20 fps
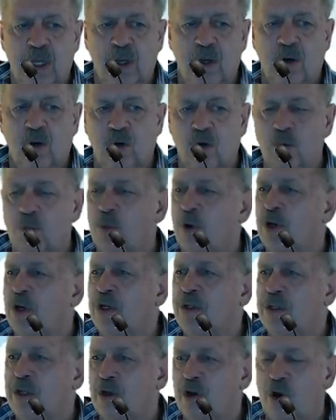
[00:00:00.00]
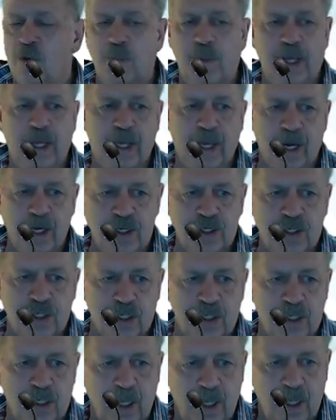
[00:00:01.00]
or monetary
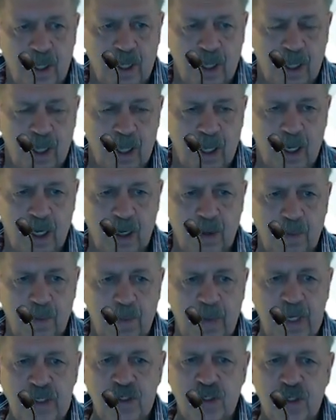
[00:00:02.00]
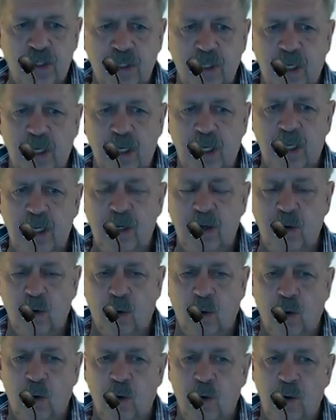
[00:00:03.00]
obligation mentioned therein,
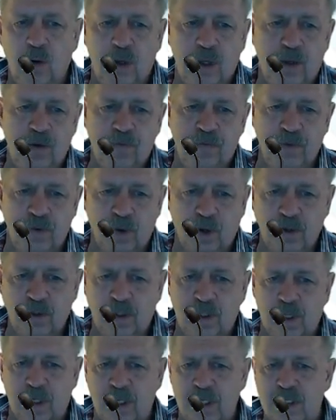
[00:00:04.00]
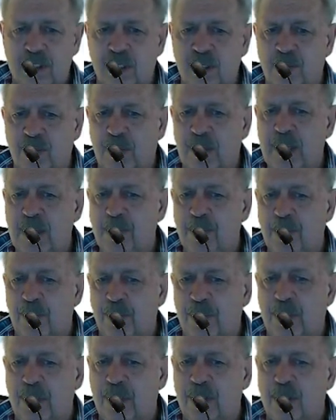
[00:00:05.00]
or if not reasonably
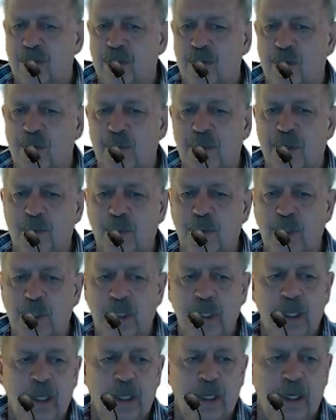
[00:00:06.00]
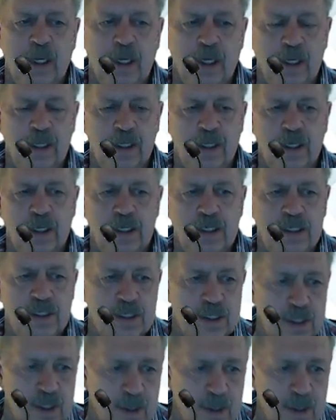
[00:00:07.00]
predeterminable, it is